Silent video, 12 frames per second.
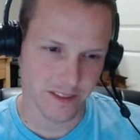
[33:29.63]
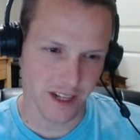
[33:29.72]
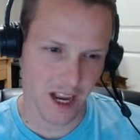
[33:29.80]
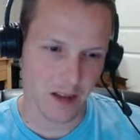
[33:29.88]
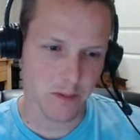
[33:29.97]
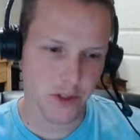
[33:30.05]

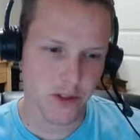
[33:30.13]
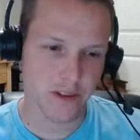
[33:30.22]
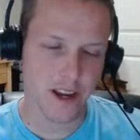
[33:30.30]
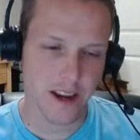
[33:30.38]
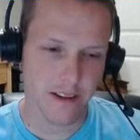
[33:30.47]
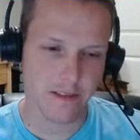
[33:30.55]
I'm sure
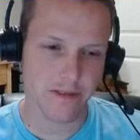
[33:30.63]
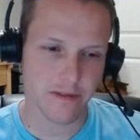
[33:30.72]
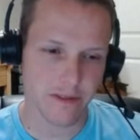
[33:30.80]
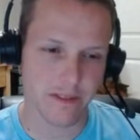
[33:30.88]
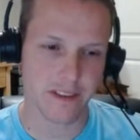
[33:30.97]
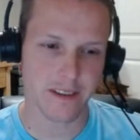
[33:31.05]
Dave's
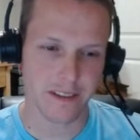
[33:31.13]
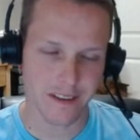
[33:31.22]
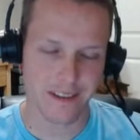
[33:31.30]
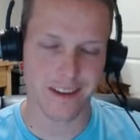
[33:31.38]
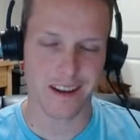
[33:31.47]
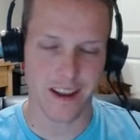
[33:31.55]

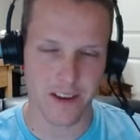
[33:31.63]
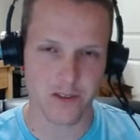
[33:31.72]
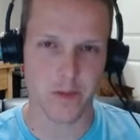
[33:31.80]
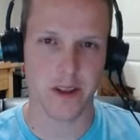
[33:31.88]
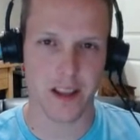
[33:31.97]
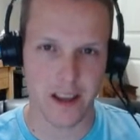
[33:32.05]
gonna
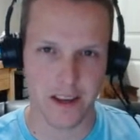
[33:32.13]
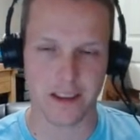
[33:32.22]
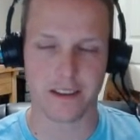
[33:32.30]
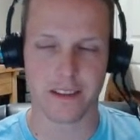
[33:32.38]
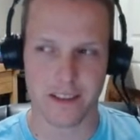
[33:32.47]
be like,